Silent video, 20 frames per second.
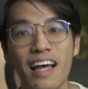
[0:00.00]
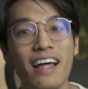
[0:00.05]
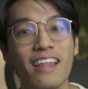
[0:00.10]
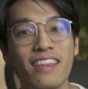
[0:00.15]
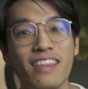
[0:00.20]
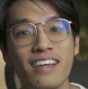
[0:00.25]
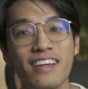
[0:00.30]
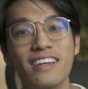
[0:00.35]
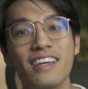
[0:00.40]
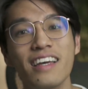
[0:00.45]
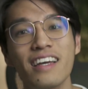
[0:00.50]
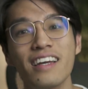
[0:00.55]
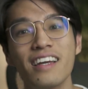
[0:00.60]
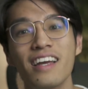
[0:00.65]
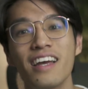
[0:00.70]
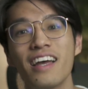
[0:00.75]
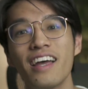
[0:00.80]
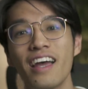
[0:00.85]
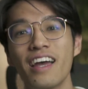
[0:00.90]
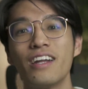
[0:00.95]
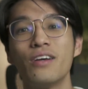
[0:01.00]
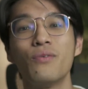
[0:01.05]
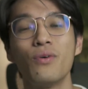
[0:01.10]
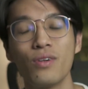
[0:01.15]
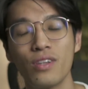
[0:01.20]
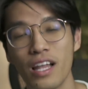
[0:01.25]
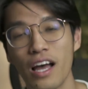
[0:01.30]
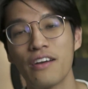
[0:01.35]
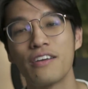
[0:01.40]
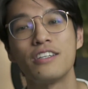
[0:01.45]
that thinking, and it
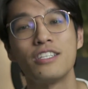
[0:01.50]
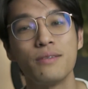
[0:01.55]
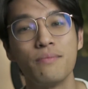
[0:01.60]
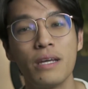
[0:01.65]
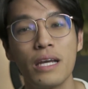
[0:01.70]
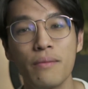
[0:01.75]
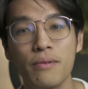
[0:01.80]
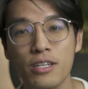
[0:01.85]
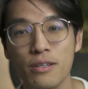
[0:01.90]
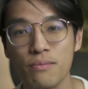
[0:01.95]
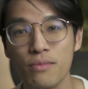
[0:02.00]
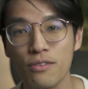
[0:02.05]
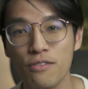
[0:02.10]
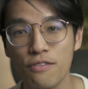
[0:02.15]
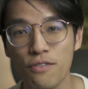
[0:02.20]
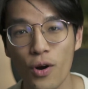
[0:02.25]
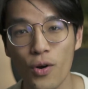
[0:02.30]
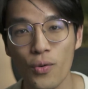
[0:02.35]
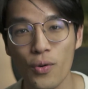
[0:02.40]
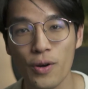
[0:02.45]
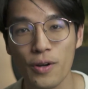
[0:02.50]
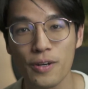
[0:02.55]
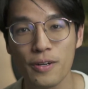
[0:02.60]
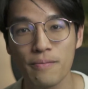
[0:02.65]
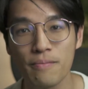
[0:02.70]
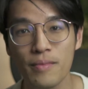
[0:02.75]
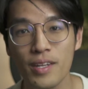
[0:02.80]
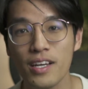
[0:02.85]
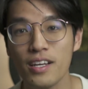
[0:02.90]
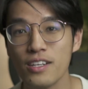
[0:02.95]
will allow you to be able to move forward.
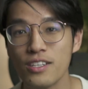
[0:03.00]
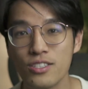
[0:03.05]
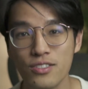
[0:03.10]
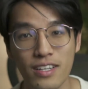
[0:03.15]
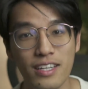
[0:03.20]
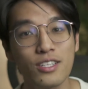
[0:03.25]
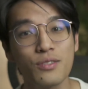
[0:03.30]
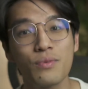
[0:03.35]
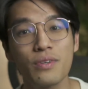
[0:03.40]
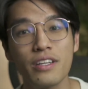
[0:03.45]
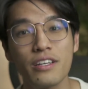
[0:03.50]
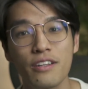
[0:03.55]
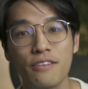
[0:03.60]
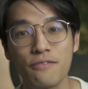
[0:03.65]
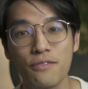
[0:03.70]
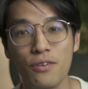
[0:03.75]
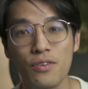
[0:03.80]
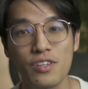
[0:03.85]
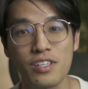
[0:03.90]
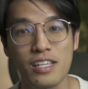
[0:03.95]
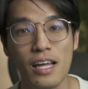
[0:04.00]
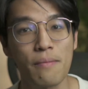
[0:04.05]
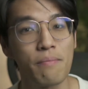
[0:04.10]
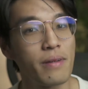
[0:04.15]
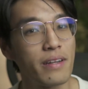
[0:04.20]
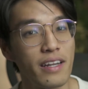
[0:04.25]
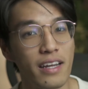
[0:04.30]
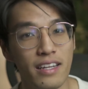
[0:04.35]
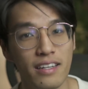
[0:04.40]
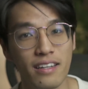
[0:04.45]
So that's really the first step,
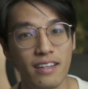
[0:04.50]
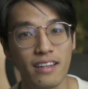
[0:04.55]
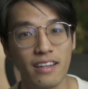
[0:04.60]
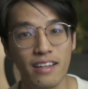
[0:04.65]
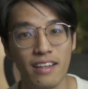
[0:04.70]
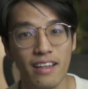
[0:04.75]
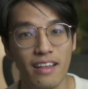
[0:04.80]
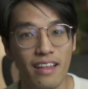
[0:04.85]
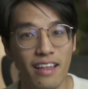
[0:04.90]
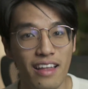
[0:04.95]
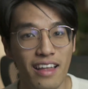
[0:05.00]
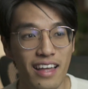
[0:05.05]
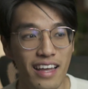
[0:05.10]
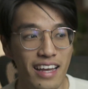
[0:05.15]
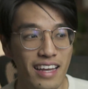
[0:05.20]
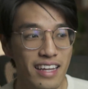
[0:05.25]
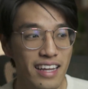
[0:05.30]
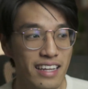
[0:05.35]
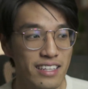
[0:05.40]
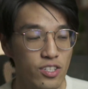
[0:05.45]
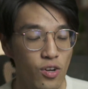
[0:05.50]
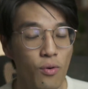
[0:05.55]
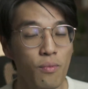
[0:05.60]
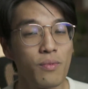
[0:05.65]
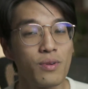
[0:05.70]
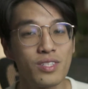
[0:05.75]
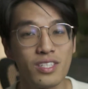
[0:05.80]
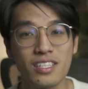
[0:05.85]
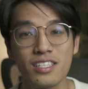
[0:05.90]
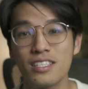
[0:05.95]
and it's
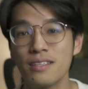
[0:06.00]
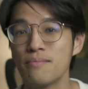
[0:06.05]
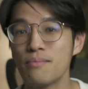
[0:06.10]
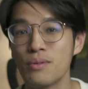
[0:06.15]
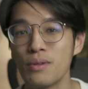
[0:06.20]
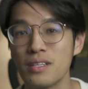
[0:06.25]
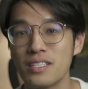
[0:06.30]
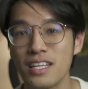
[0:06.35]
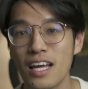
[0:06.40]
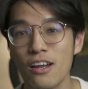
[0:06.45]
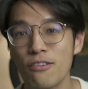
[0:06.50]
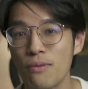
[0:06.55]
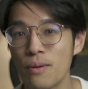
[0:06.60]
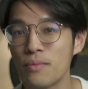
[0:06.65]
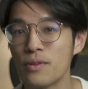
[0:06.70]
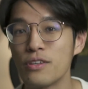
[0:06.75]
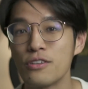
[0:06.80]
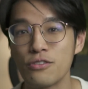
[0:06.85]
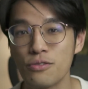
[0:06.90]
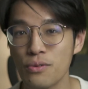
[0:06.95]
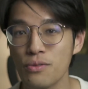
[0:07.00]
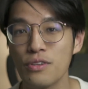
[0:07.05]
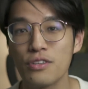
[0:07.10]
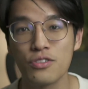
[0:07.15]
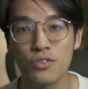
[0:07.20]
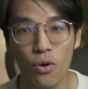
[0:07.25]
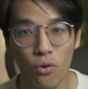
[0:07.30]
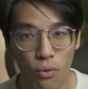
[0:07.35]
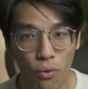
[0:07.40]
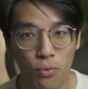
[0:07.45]
almost as simple as that. Remember, the truth
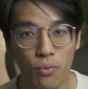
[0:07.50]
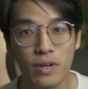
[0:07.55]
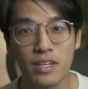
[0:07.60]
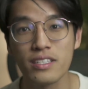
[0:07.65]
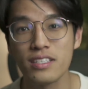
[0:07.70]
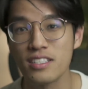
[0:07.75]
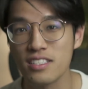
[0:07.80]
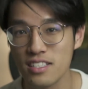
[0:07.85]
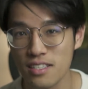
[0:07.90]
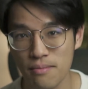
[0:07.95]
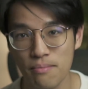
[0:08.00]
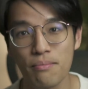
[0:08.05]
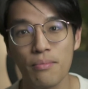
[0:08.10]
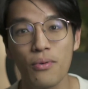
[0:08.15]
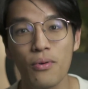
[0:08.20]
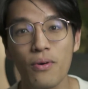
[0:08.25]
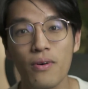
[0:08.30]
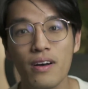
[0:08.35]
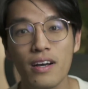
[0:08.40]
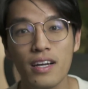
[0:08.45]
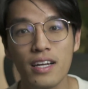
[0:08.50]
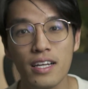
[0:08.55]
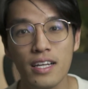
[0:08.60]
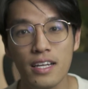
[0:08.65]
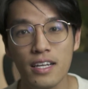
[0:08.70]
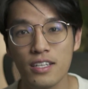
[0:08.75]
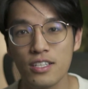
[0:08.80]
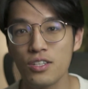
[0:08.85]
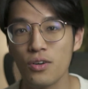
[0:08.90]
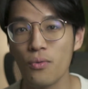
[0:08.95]
is always simple.
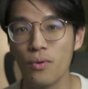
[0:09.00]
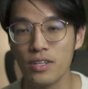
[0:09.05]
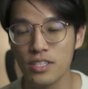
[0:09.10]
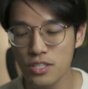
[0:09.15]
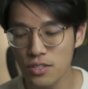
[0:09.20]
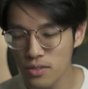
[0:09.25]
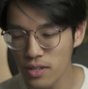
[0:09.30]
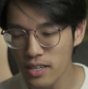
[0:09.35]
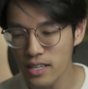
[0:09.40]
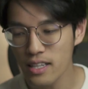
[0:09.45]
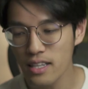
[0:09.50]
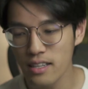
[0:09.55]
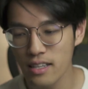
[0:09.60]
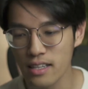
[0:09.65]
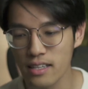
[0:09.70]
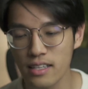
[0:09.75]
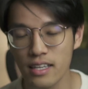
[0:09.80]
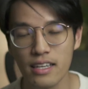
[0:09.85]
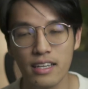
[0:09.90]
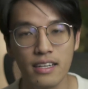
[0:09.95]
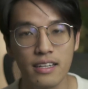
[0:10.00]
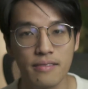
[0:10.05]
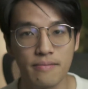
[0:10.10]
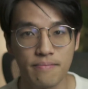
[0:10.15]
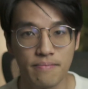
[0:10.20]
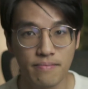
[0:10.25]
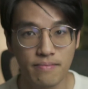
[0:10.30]
So once you look at the thinking,